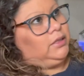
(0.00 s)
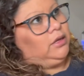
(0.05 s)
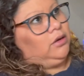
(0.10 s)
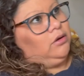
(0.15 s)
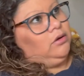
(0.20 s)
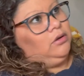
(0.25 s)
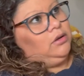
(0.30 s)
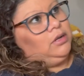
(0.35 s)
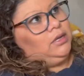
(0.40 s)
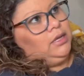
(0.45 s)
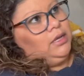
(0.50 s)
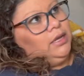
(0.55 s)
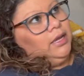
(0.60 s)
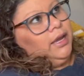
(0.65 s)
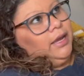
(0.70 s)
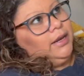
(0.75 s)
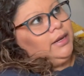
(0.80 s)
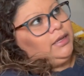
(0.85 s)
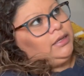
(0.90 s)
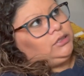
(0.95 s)
the only
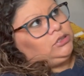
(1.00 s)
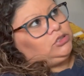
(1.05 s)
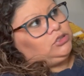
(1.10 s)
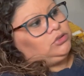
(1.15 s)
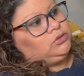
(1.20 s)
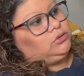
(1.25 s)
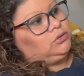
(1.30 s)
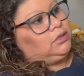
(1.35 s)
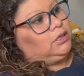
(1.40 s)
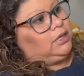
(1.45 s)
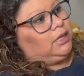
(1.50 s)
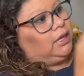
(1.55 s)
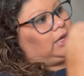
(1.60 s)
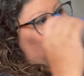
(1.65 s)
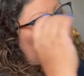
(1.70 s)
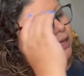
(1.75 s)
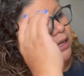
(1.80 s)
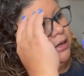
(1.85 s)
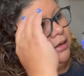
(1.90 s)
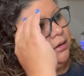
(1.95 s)
I need to
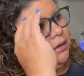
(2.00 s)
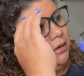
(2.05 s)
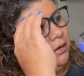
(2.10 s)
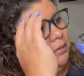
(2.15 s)
get it,